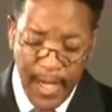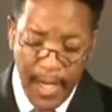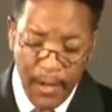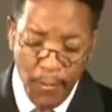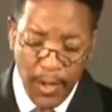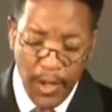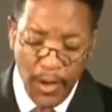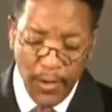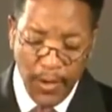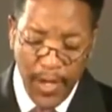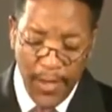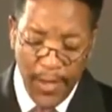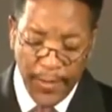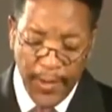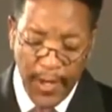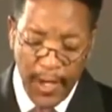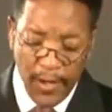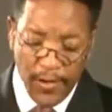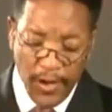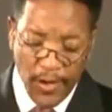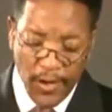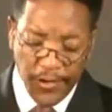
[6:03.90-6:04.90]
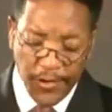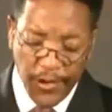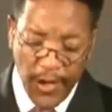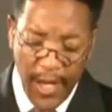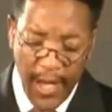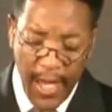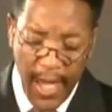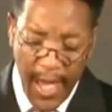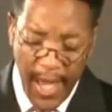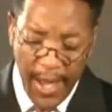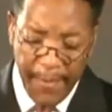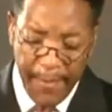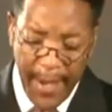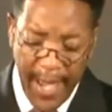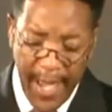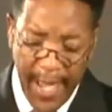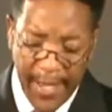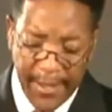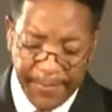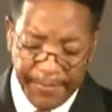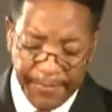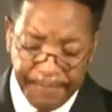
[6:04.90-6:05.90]
And when you get there, just say
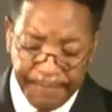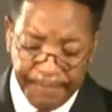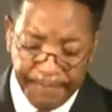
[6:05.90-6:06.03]
amen.